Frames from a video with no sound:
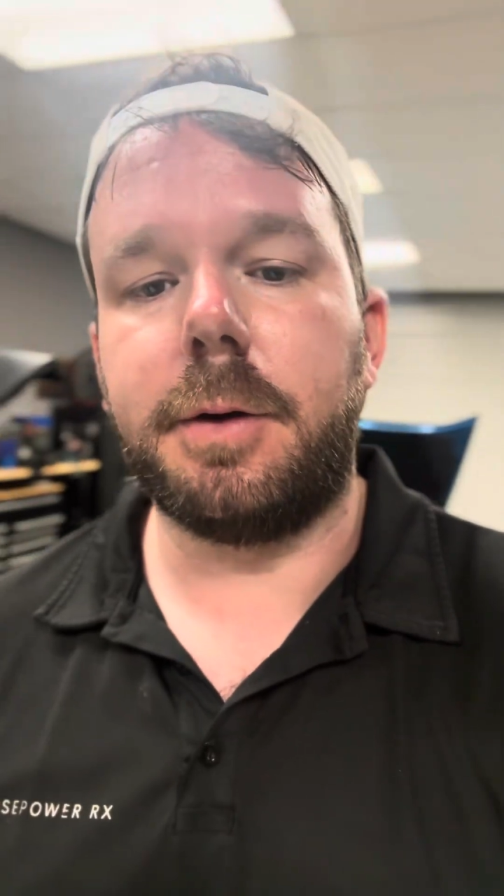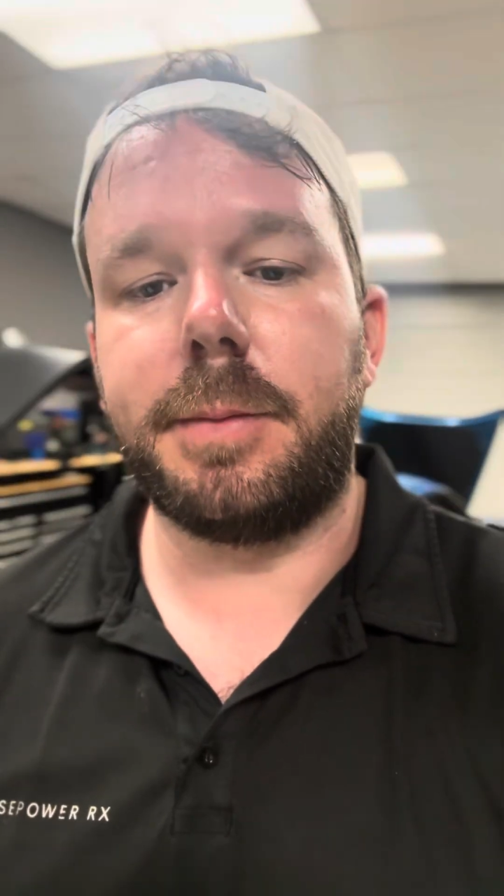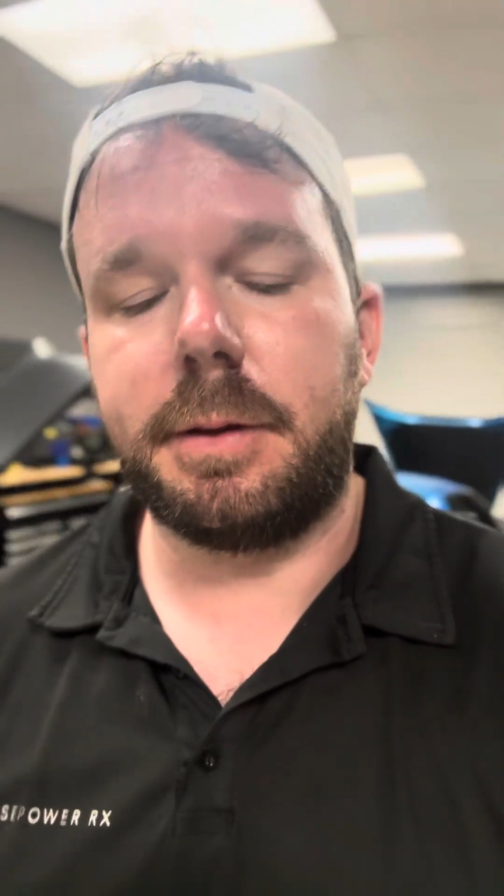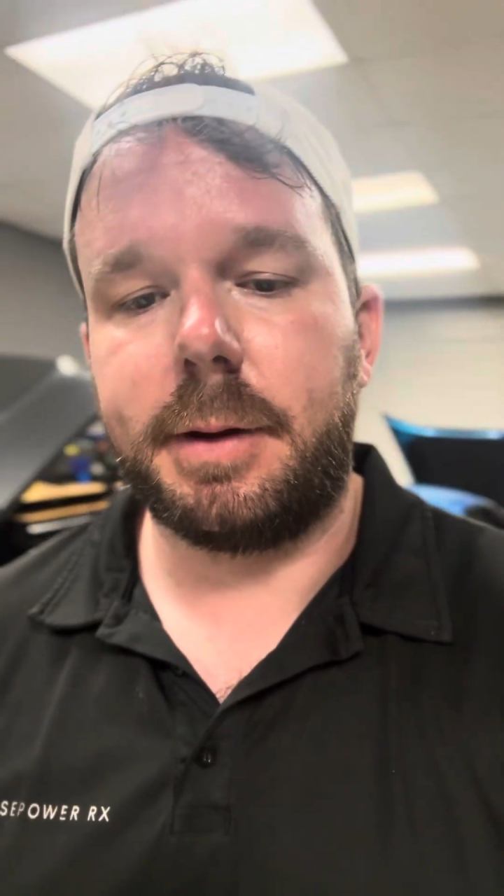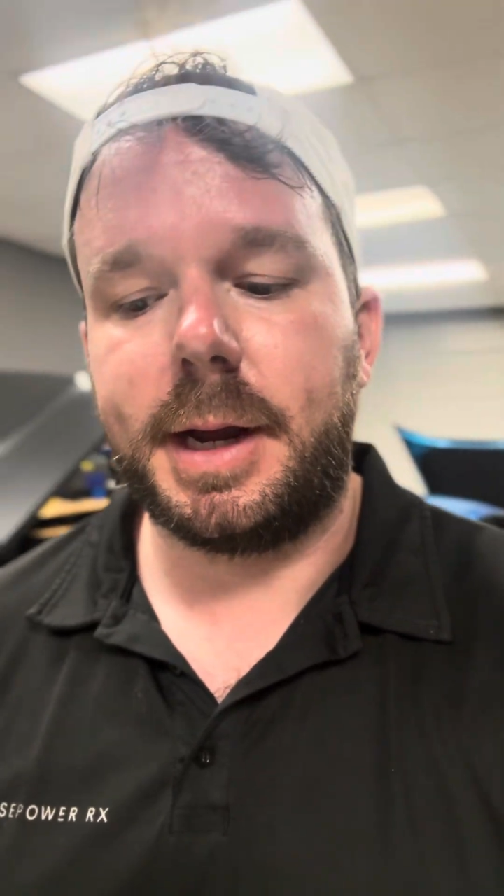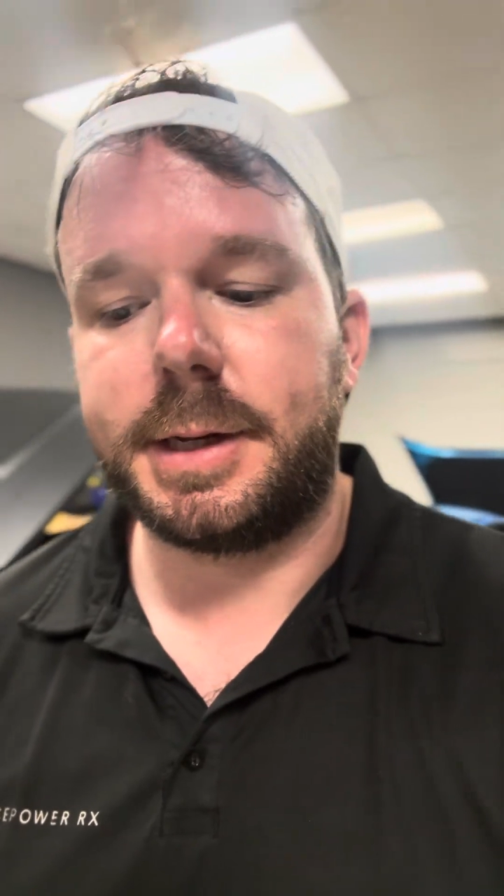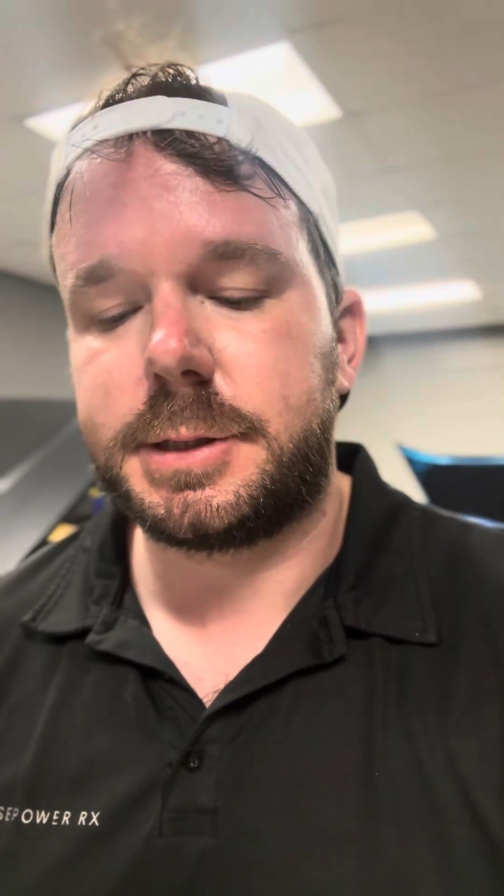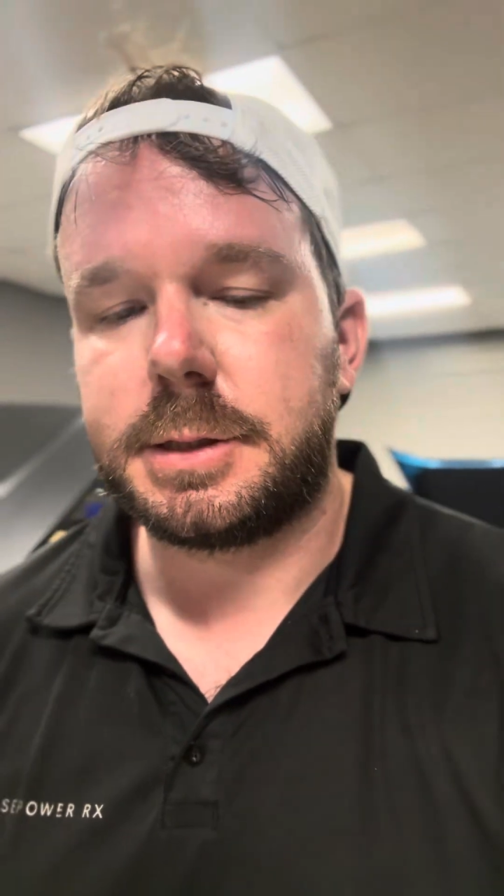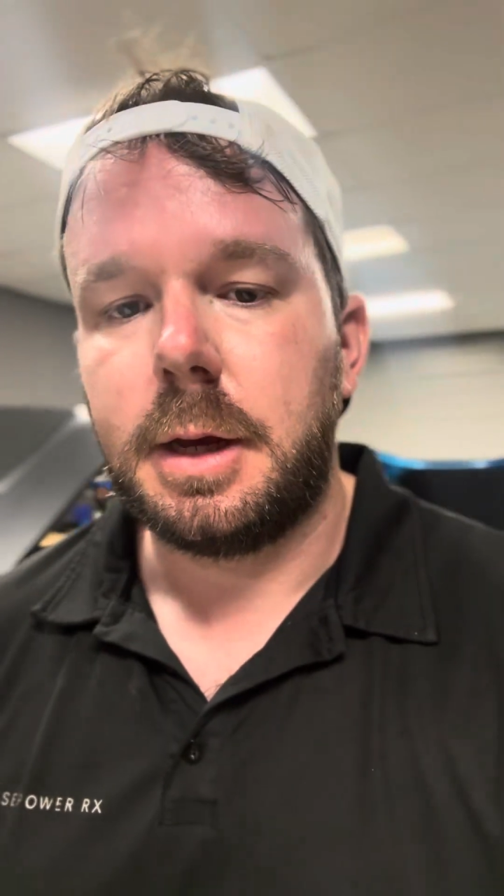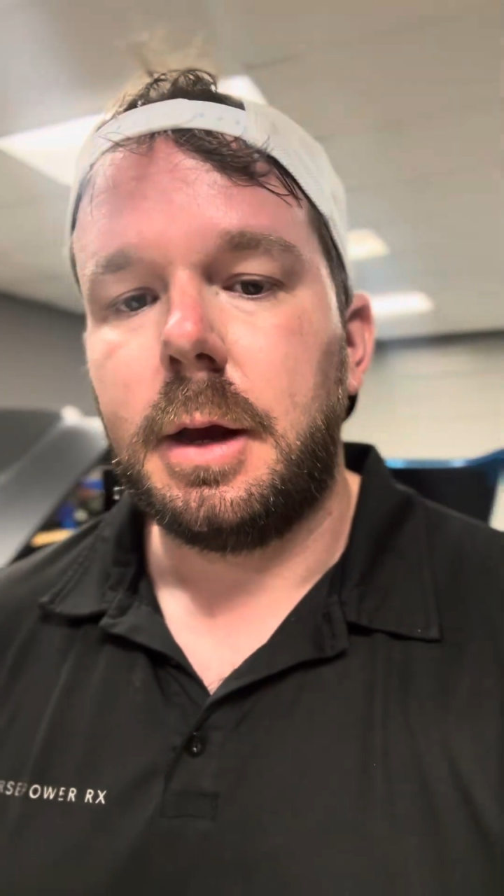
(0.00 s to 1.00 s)
and mid
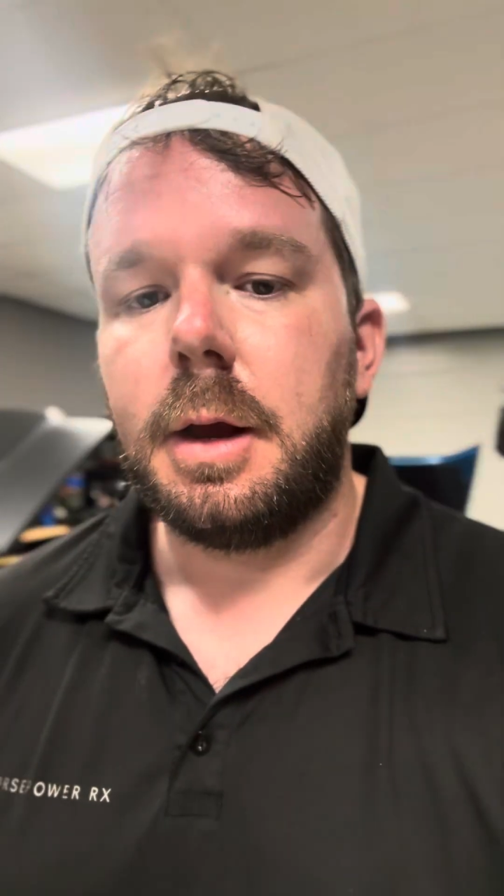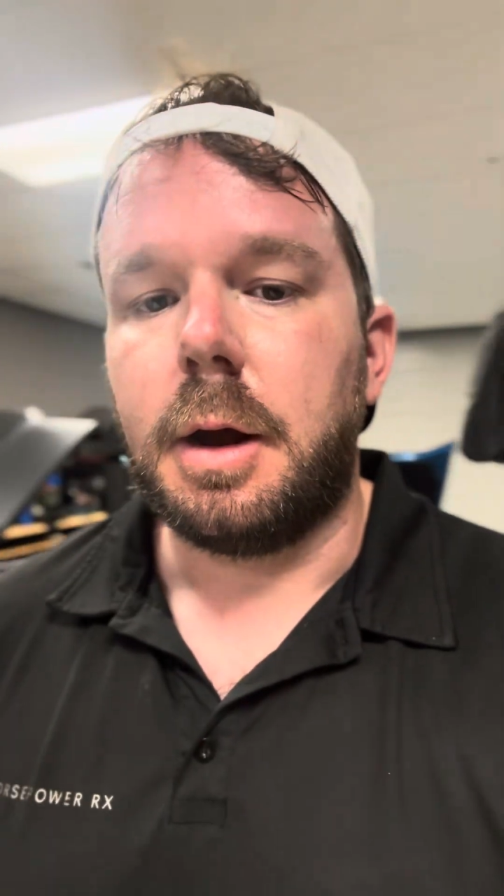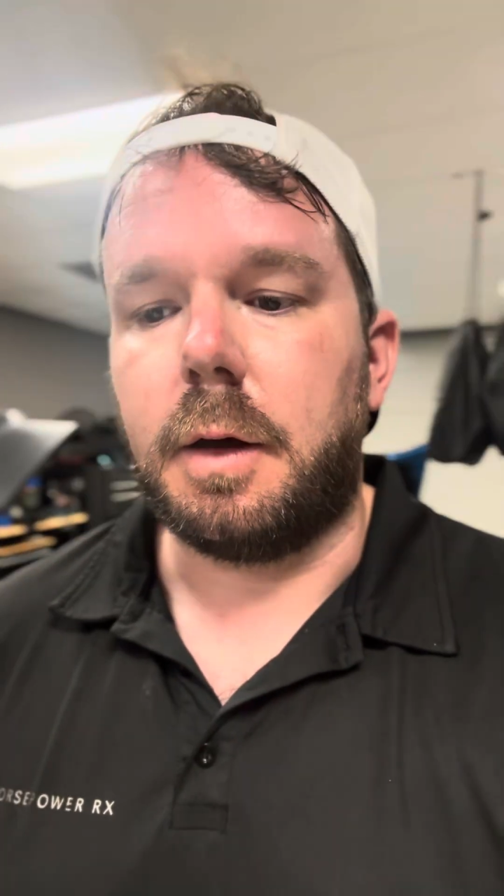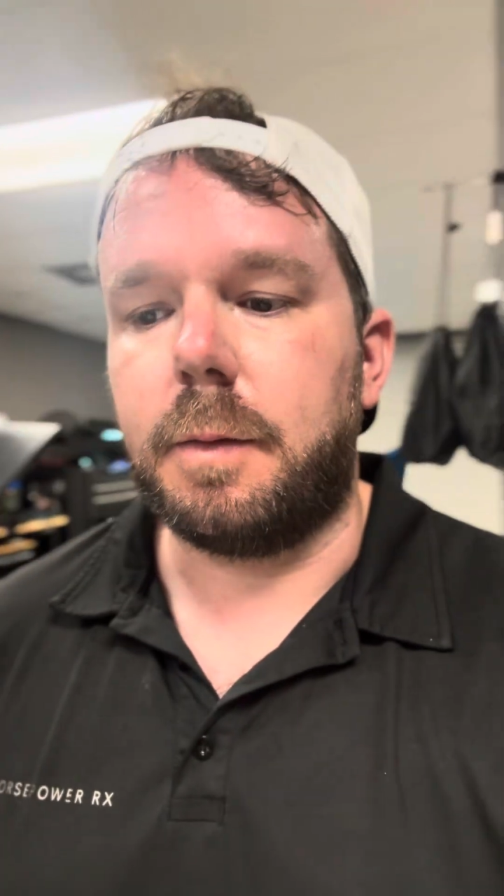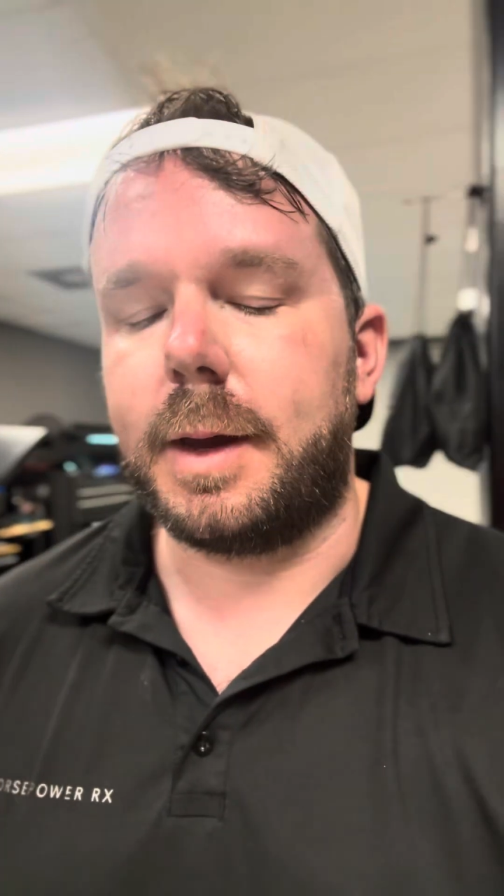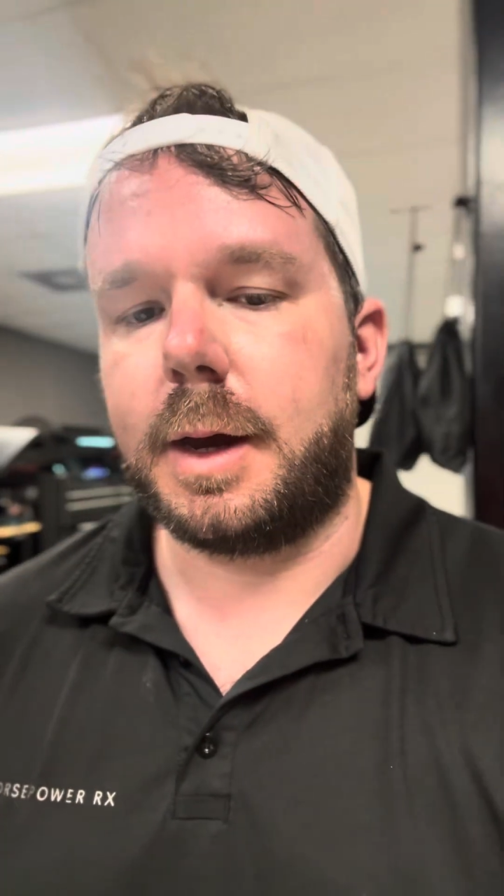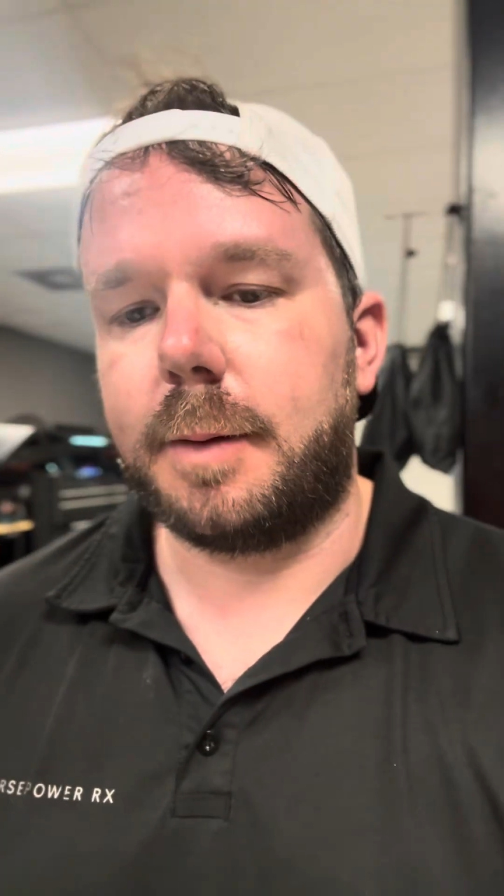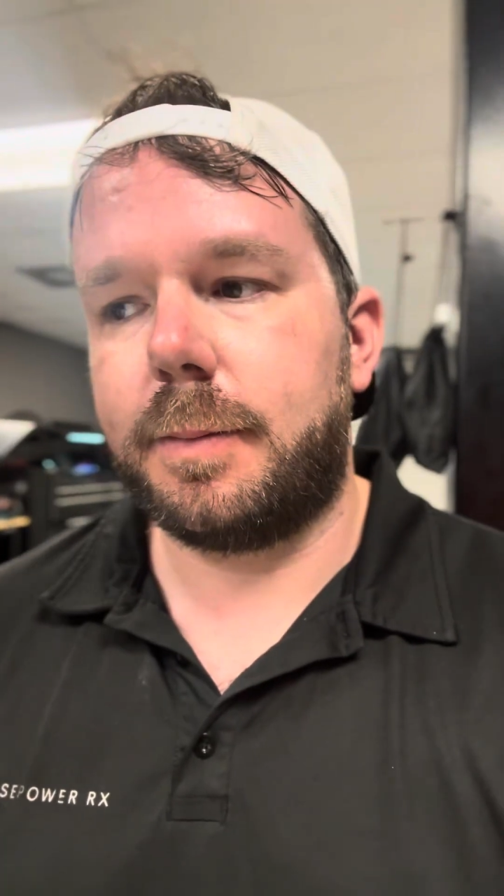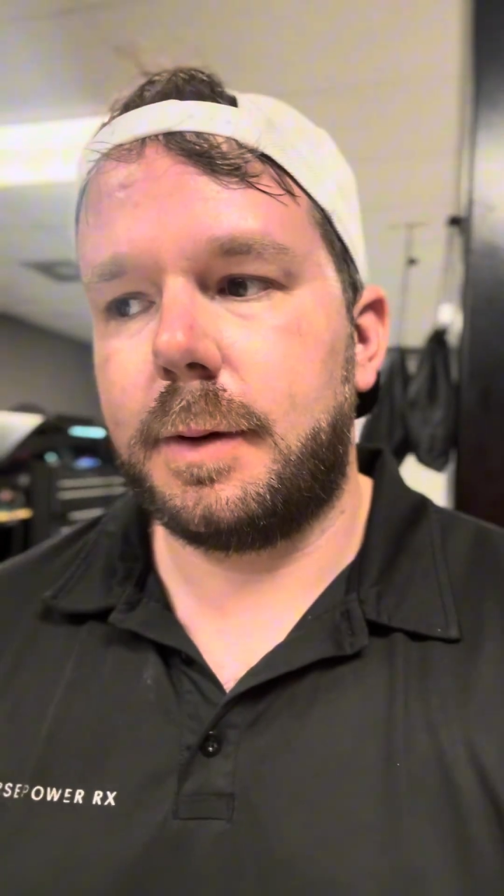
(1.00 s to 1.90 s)
range all the way up,